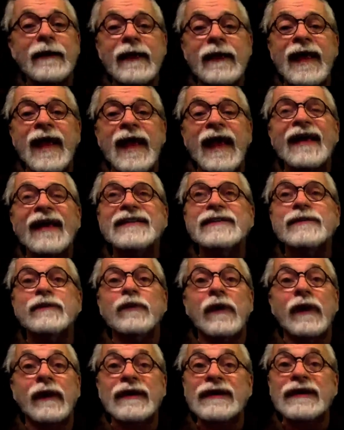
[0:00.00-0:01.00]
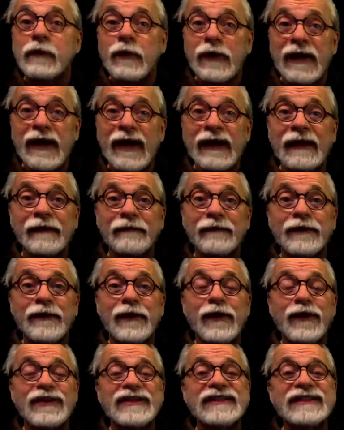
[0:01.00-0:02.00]
as what I love to
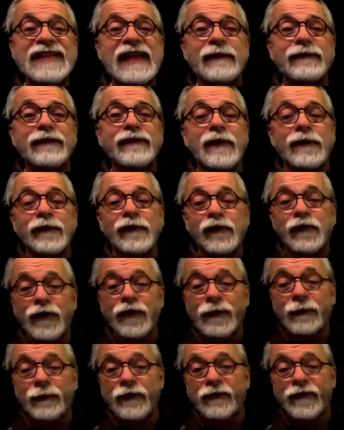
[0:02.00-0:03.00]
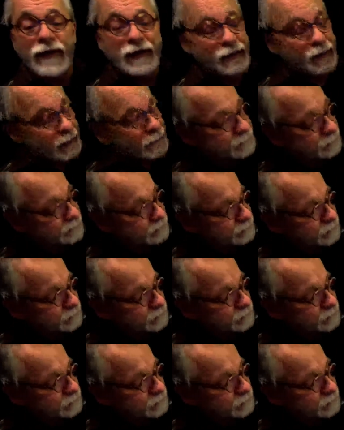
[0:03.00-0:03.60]
call safe notes for improvising.